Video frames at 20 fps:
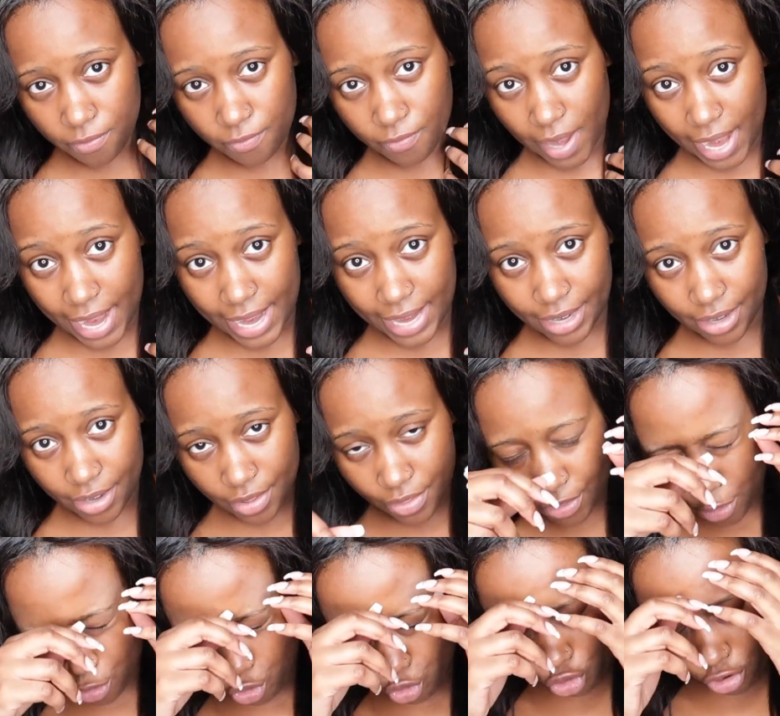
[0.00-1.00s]
Find
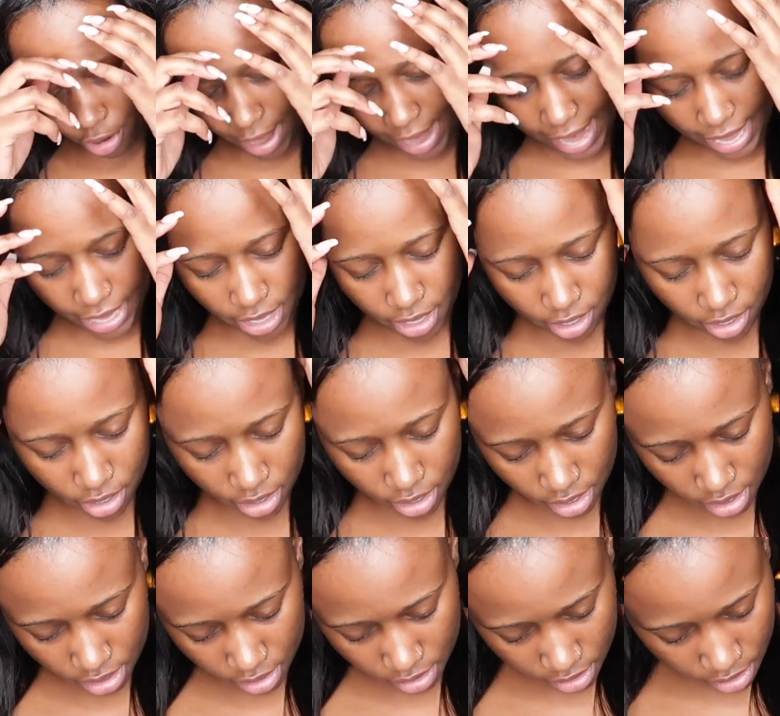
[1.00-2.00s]
the track
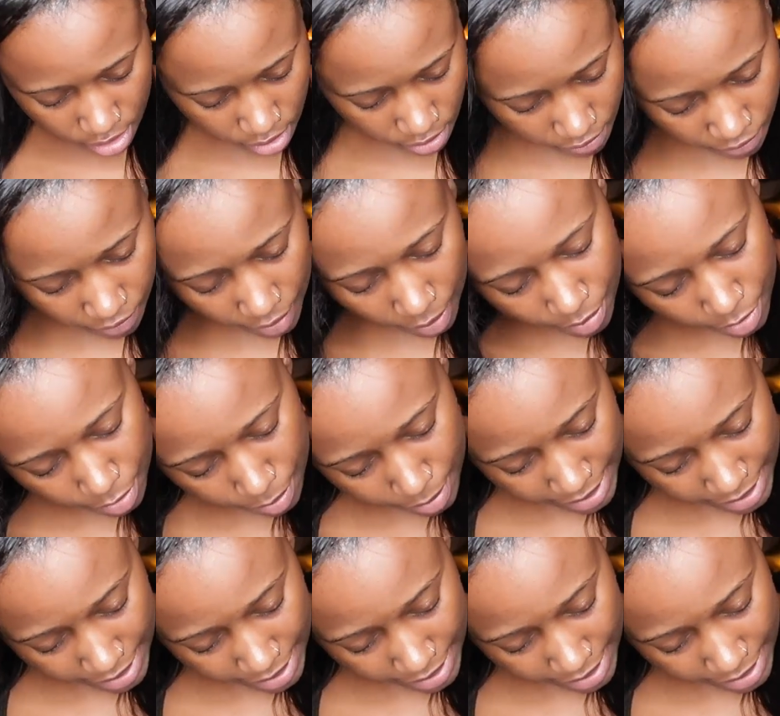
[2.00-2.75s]
from the